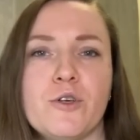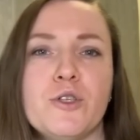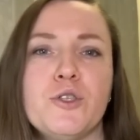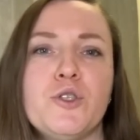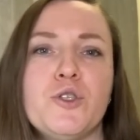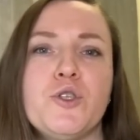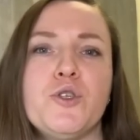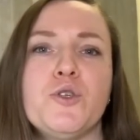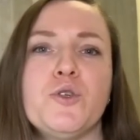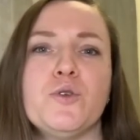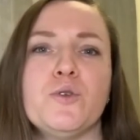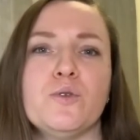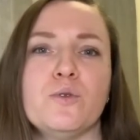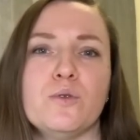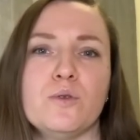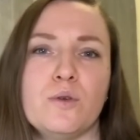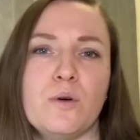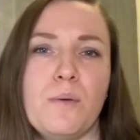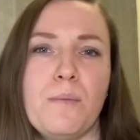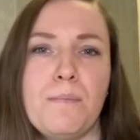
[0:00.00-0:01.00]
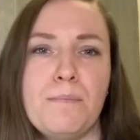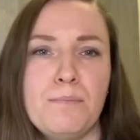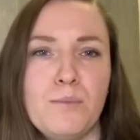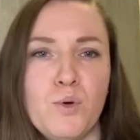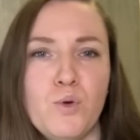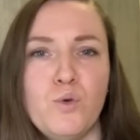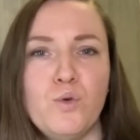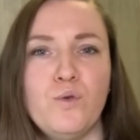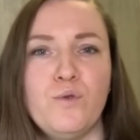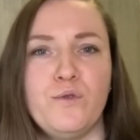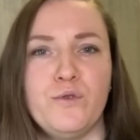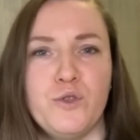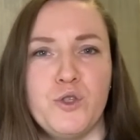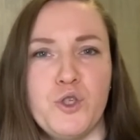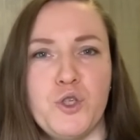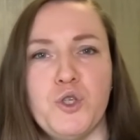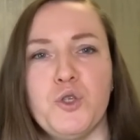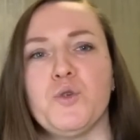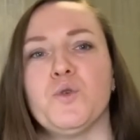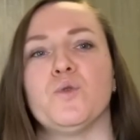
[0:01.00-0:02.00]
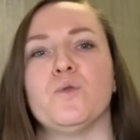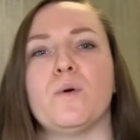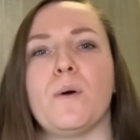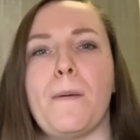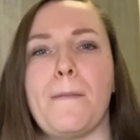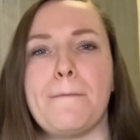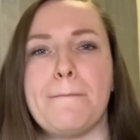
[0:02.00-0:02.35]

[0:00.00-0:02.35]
to move to